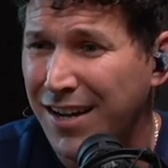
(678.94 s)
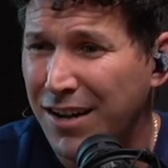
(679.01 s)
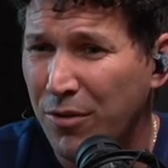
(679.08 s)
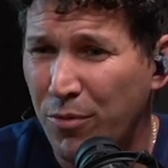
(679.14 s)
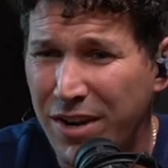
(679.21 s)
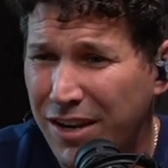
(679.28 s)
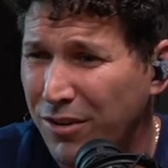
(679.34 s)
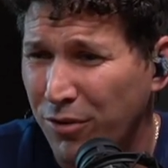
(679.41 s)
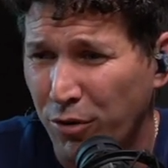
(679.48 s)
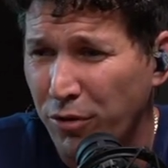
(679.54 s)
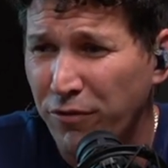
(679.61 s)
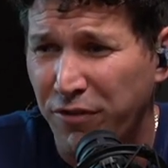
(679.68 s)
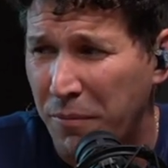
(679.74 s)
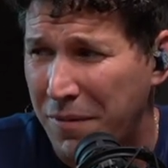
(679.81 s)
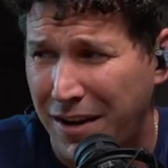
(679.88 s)
we can
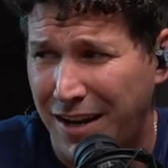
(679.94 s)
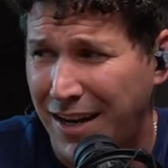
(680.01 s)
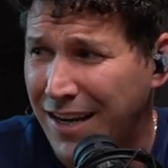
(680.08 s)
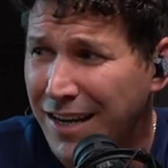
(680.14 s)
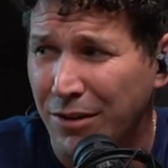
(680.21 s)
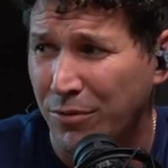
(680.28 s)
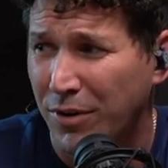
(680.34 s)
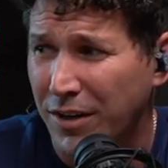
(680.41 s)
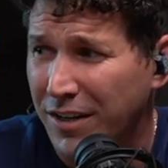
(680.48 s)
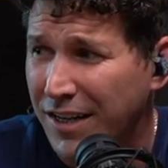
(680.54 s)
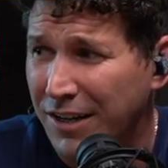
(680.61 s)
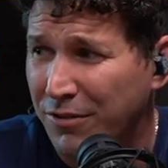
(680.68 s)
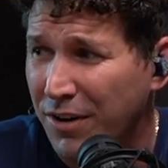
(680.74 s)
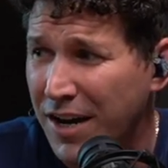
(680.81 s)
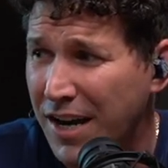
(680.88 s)
learn from anyone,
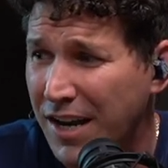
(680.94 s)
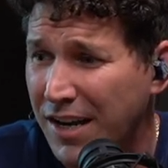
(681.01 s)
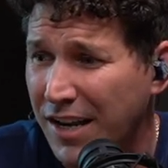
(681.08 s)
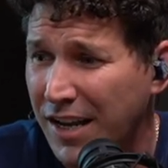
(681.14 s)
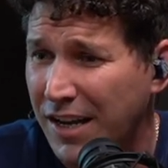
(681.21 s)
like right. And sure.